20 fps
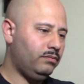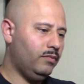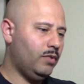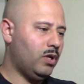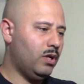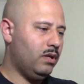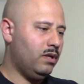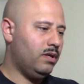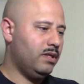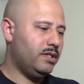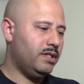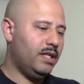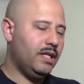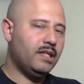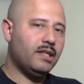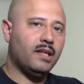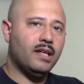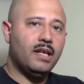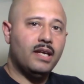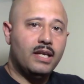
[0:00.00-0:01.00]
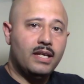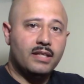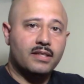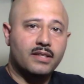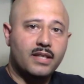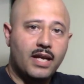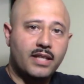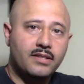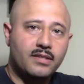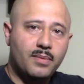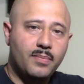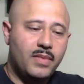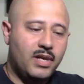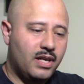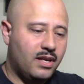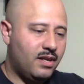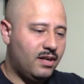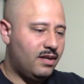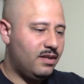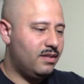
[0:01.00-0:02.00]
Oh, this thing, it's got some
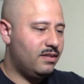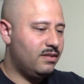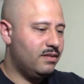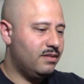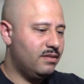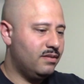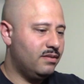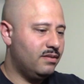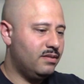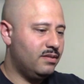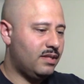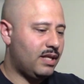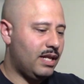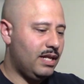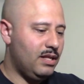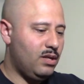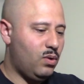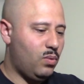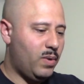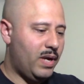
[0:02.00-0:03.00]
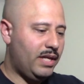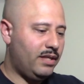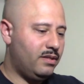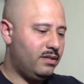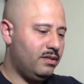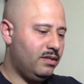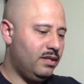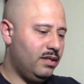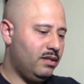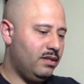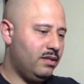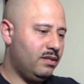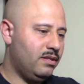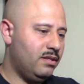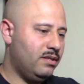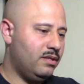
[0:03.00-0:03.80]
it's got a little weight to it.